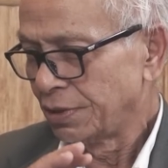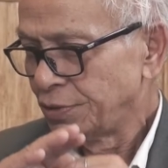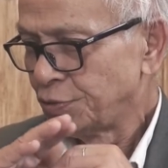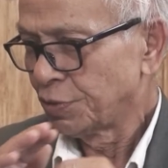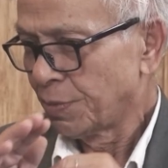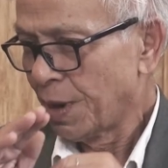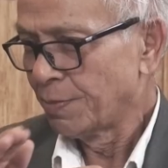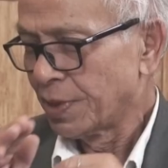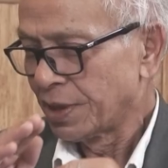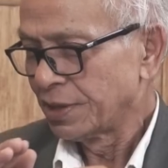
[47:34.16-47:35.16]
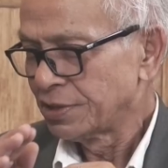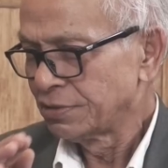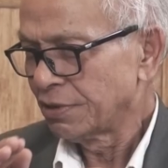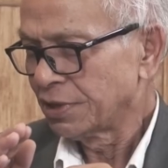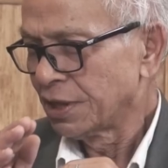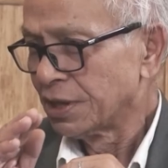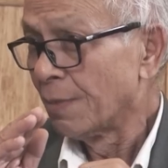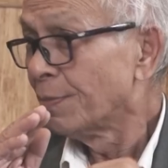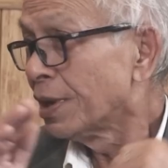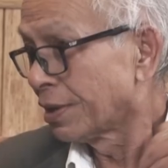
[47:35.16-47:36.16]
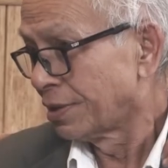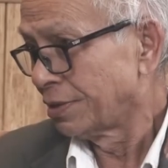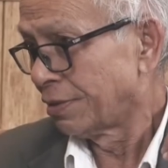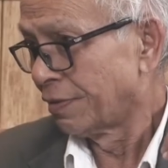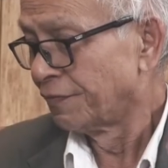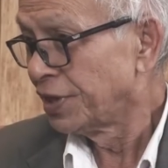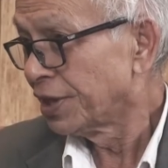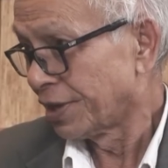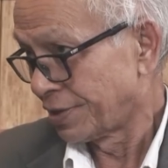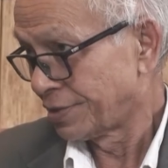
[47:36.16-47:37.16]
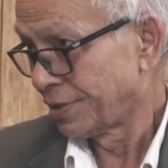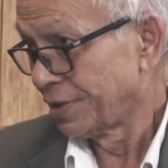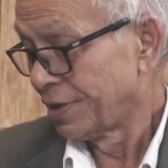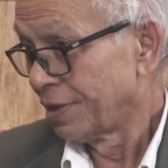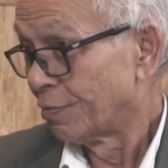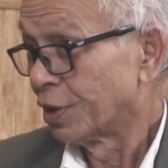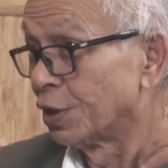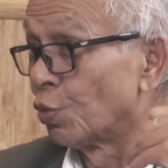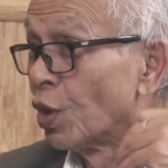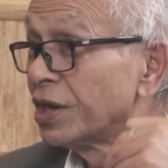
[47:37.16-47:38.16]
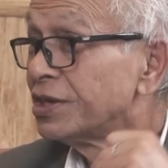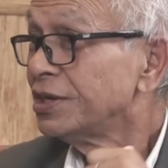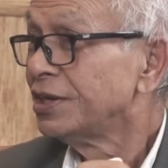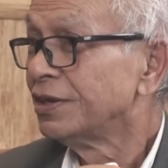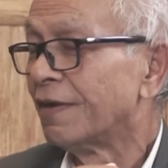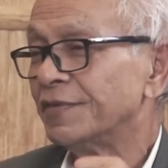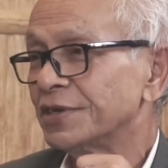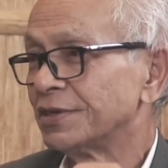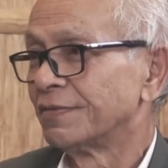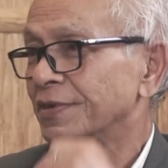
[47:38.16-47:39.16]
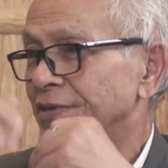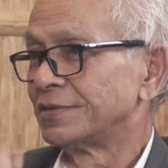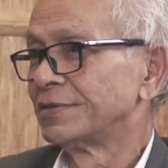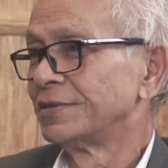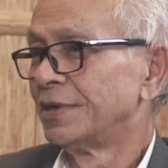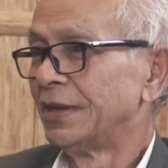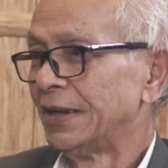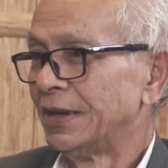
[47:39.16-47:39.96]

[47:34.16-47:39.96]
you should remember, it's not the number of years, but the quality of the service.